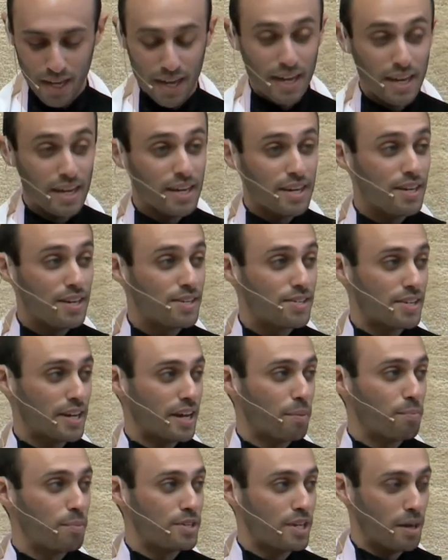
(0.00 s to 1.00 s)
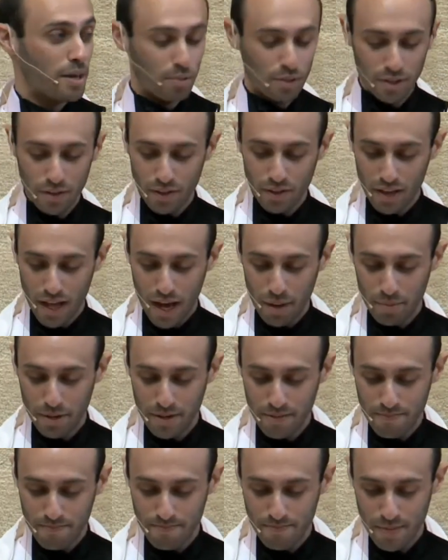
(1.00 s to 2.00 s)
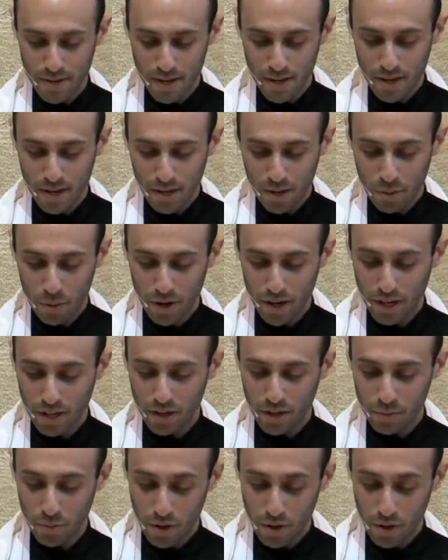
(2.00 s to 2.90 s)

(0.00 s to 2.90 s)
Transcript: He set up a table in the lobby where